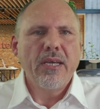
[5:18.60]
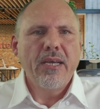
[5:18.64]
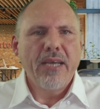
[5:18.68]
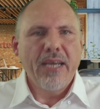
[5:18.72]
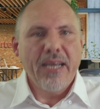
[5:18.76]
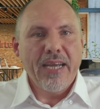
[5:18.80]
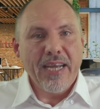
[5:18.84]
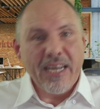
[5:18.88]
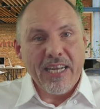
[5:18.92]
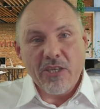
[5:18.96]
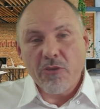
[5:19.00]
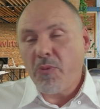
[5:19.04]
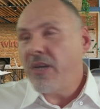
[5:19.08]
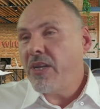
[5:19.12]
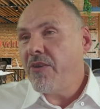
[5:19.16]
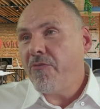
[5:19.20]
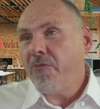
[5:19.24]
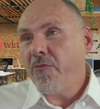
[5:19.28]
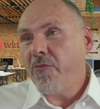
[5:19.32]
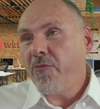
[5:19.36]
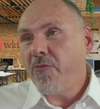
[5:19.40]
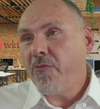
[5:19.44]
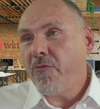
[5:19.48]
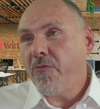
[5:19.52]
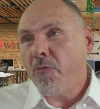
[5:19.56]
In
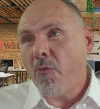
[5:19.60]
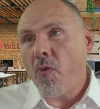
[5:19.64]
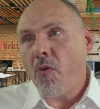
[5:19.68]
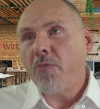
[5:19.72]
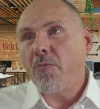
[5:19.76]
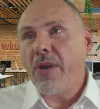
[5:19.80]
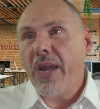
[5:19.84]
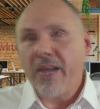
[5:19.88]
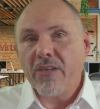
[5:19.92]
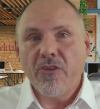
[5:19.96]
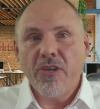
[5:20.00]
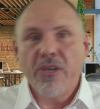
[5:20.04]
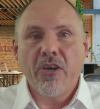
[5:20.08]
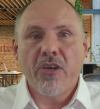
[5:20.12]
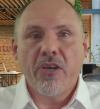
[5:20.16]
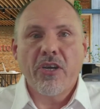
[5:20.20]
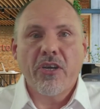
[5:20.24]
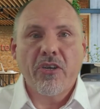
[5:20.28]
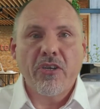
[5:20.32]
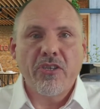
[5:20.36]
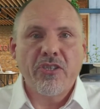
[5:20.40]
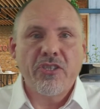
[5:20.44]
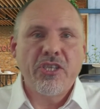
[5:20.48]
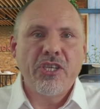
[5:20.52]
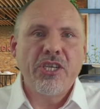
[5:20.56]
2024, we're actually going to
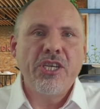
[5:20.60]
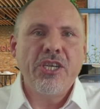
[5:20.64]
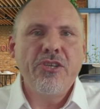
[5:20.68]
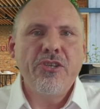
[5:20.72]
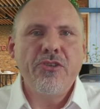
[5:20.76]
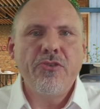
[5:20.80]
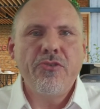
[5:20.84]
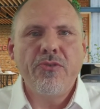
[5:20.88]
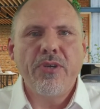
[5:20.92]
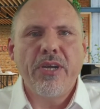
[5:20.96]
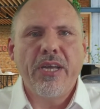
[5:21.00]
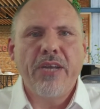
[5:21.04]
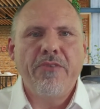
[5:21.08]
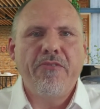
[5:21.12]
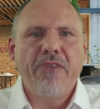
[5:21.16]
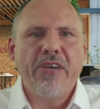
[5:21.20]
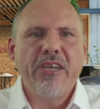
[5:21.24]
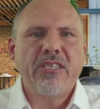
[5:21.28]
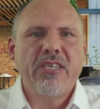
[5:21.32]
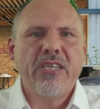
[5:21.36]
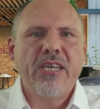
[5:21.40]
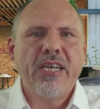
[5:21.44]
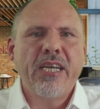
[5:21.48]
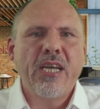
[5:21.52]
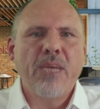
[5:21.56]
continue
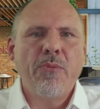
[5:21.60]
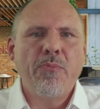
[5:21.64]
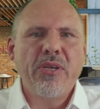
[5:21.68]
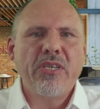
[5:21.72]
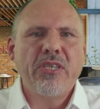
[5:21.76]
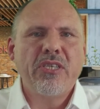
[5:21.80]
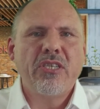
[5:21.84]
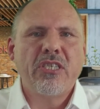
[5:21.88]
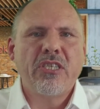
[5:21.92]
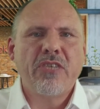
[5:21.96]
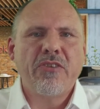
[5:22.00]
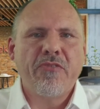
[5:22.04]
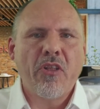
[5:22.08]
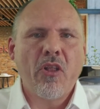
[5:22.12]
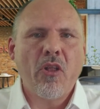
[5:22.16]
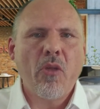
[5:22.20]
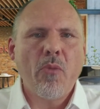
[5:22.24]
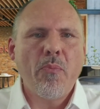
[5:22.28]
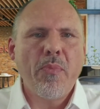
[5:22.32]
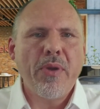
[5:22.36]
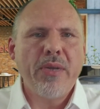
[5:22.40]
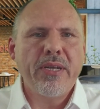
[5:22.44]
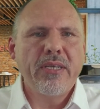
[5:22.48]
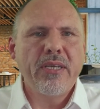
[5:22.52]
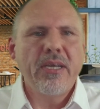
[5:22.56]
investing in business
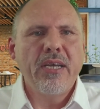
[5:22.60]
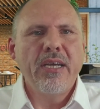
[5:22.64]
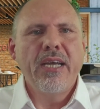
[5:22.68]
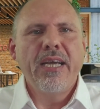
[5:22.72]
development